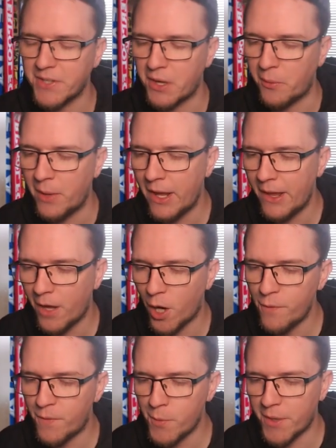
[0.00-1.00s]
So
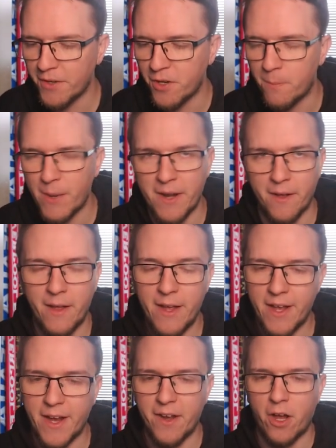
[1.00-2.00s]
hopefully we can do better
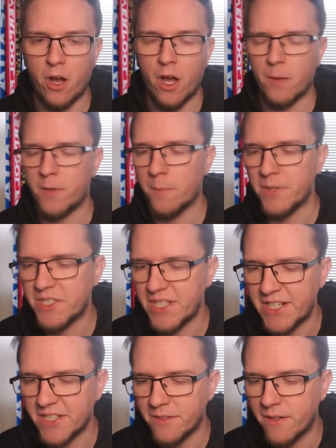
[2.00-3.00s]
in our upcoming
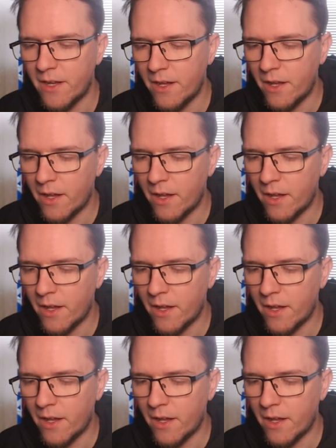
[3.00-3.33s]
season.